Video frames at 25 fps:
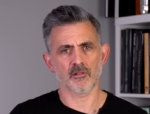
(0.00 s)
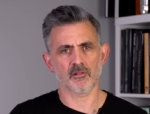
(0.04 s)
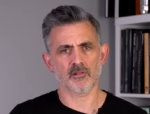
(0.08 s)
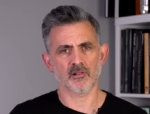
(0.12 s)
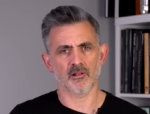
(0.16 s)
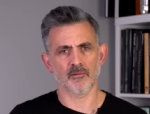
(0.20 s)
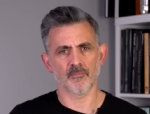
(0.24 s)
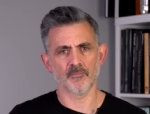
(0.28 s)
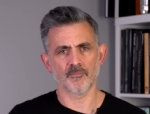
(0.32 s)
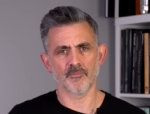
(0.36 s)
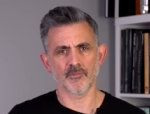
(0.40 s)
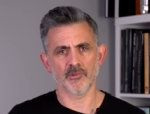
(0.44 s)

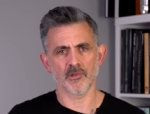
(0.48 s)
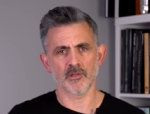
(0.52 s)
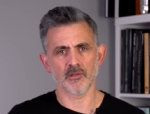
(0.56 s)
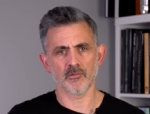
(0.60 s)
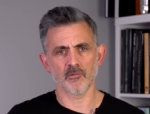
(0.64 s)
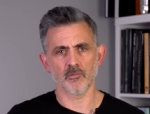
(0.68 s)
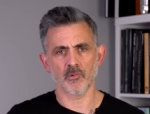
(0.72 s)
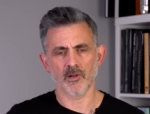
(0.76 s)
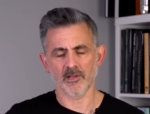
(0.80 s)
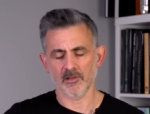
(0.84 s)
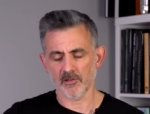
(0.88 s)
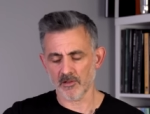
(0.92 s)
So
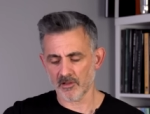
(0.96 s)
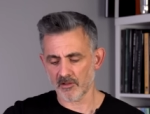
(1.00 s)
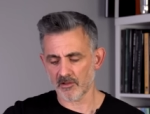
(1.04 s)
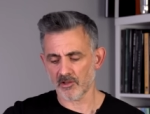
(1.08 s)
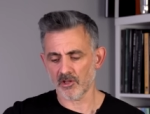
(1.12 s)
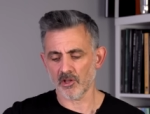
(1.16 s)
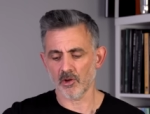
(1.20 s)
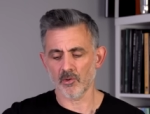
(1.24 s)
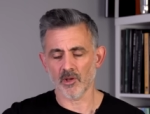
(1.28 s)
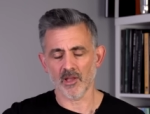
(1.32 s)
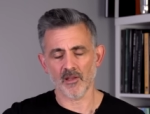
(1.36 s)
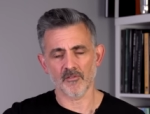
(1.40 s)
when you
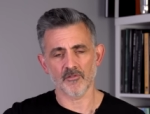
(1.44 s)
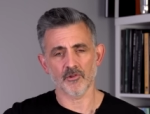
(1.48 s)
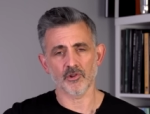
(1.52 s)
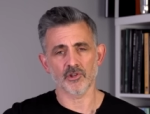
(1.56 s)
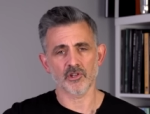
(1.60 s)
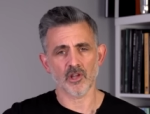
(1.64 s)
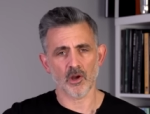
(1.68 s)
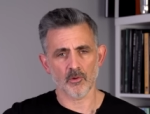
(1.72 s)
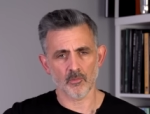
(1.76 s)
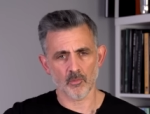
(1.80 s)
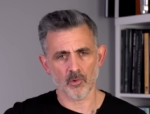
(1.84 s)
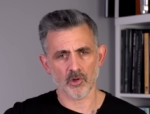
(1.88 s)
do it, if you
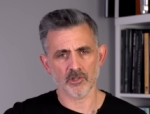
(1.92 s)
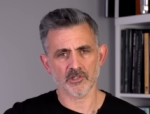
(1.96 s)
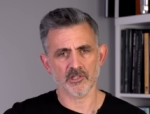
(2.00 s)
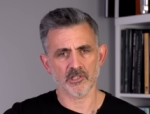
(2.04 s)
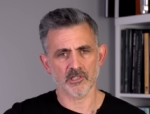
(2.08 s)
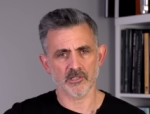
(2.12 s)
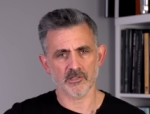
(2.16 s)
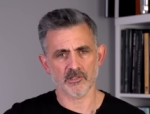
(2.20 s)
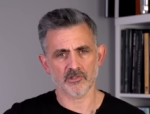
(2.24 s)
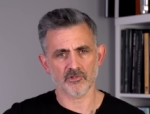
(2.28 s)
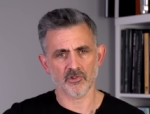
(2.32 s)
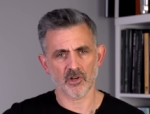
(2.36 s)
don't watch the
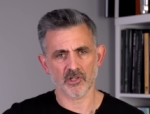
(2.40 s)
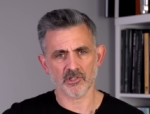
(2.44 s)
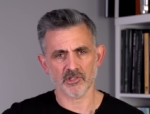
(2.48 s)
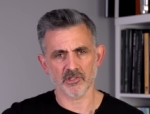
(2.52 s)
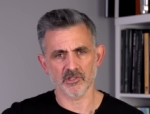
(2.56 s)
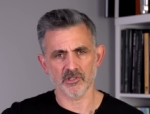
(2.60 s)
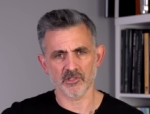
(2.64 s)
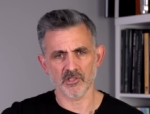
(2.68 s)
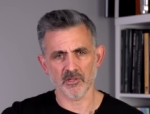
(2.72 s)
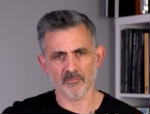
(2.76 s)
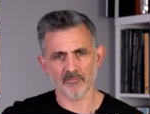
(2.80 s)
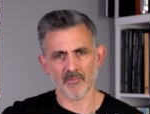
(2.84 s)

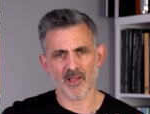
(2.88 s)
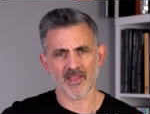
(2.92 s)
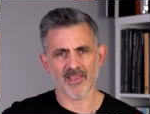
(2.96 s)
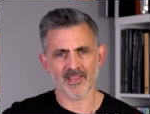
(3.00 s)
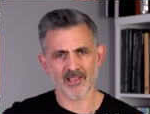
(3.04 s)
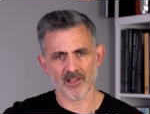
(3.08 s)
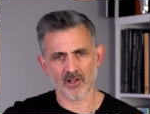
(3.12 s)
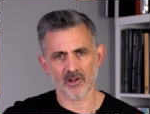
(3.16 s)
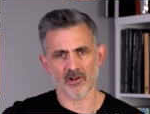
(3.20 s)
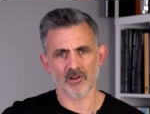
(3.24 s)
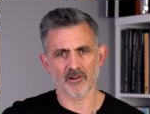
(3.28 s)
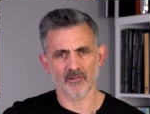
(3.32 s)
instructions, you may
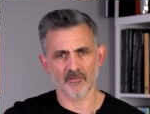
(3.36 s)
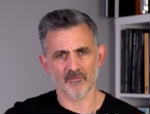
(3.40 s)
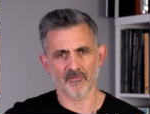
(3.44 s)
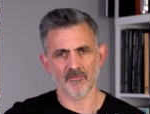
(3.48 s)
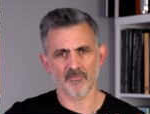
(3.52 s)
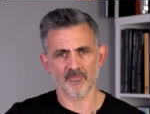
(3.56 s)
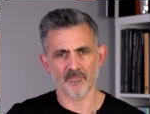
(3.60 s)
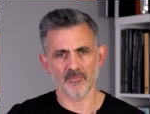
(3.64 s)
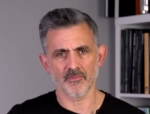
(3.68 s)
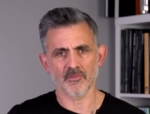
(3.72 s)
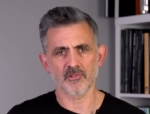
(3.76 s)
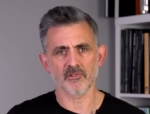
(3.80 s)
kind of
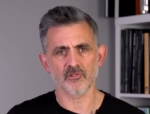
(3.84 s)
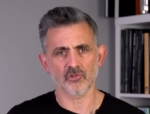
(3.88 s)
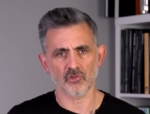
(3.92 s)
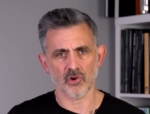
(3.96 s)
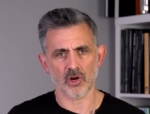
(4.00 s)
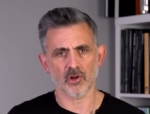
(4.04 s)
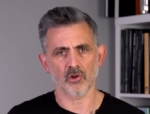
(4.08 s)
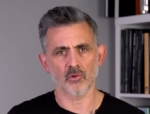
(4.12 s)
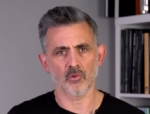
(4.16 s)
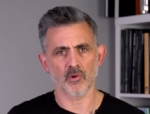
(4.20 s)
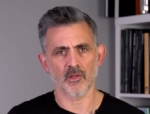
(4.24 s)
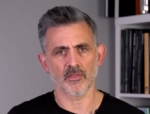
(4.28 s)

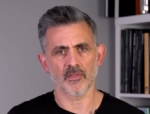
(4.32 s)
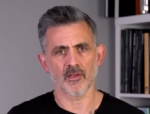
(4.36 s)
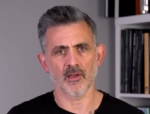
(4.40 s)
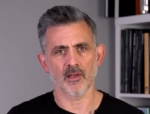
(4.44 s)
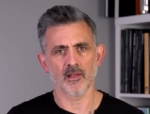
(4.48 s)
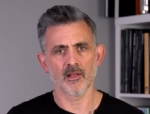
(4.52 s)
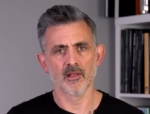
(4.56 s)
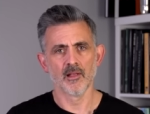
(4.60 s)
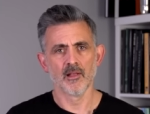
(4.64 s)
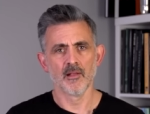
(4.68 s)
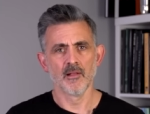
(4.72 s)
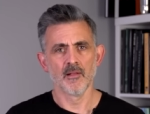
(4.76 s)
struggle with it.
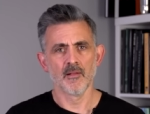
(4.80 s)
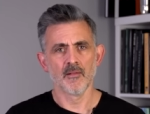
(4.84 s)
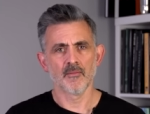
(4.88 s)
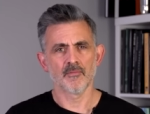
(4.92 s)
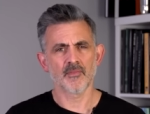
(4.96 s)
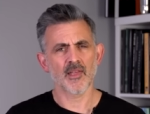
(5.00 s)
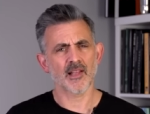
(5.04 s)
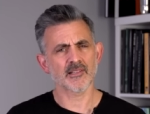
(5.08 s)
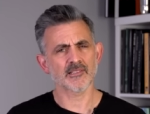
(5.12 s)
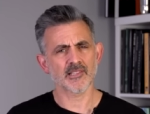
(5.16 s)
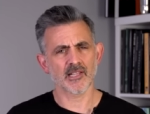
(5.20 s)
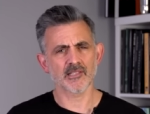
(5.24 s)

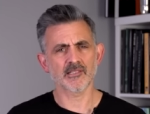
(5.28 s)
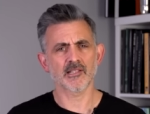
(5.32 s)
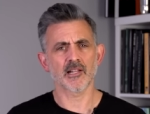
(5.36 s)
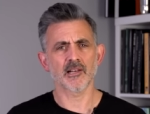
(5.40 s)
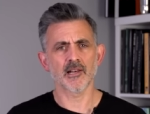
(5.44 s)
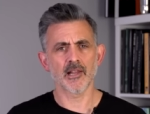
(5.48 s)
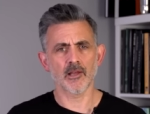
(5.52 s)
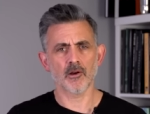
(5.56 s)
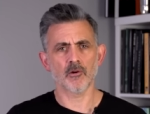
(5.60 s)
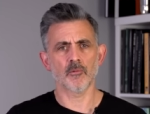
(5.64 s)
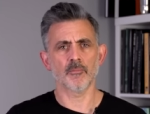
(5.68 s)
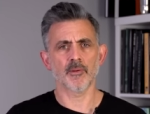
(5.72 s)
That takes a
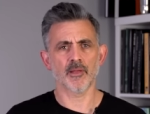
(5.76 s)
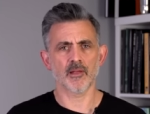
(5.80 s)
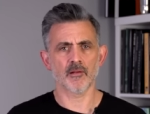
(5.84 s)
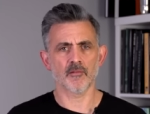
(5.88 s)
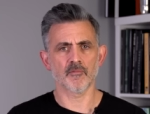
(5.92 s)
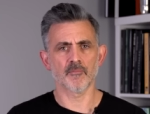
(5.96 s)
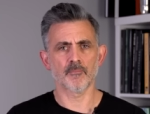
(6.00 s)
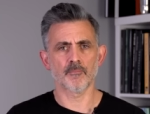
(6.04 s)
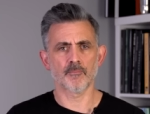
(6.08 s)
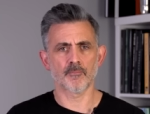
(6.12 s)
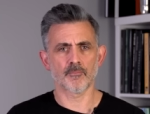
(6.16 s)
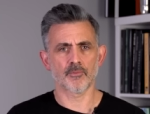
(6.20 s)
little bit
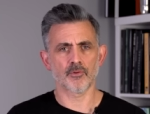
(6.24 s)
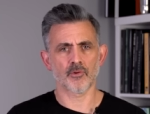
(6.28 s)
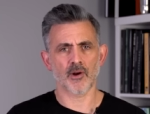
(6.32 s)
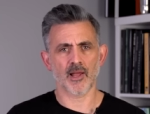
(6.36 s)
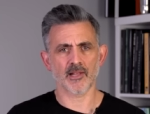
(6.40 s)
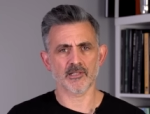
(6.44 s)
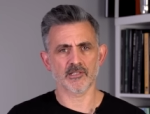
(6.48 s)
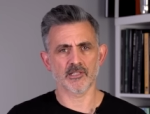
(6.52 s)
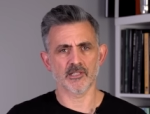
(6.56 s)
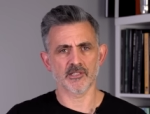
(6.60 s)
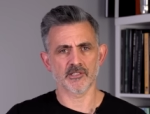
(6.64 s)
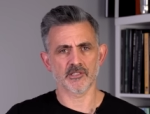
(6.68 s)
of
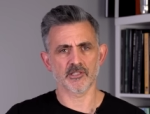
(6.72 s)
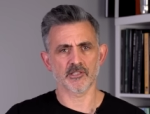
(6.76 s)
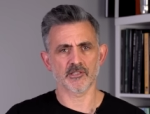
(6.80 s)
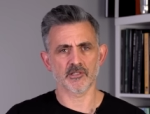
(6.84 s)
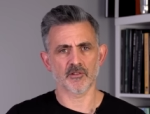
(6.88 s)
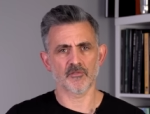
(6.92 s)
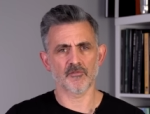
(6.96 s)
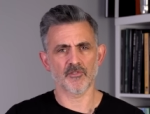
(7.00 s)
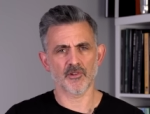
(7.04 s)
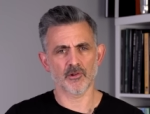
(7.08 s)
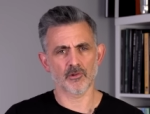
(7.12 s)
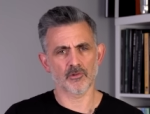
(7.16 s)
practice just
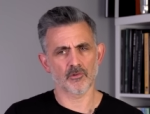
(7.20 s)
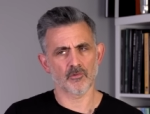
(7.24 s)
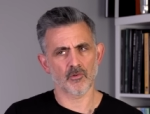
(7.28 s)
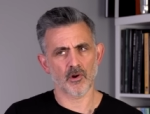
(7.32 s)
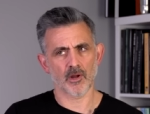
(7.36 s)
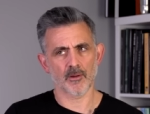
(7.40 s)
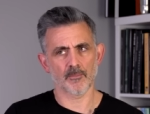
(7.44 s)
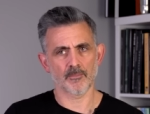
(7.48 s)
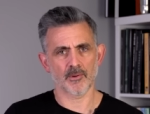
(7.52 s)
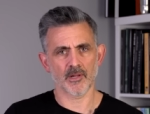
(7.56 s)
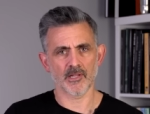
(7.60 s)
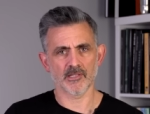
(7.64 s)
to feel the
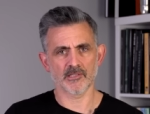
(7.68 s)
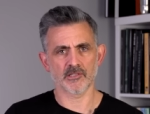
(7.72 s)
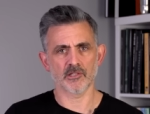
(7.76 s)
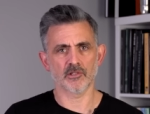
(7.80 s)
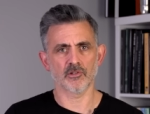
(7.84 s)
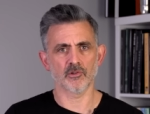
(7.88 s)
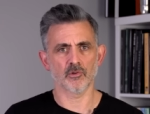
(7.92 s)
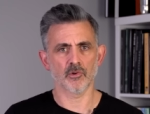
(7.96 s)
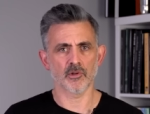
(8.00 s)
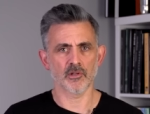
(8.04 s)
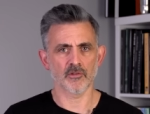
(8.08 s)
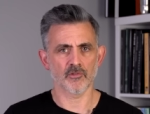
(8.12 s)
right place to
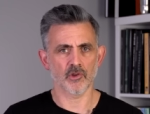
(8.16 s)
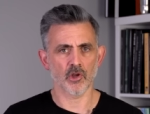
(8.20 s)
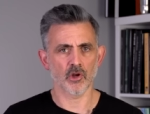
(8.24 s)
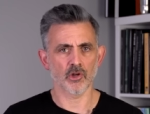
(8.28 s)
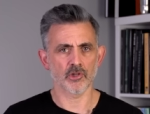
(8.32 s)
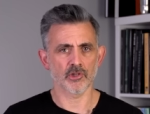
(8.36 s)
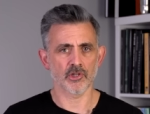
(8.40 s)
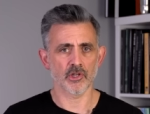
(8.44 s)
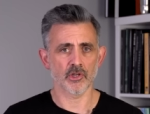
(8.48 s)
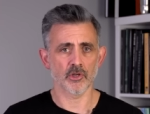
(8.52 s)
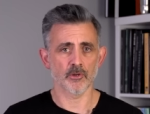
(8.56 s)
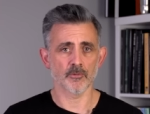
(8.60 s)
do what you've got
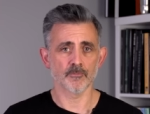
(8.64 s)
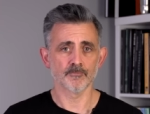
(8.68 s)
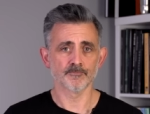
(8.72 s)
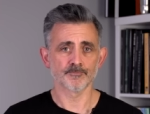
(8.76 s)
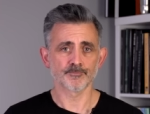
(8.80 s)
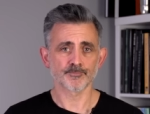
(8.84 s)
to do.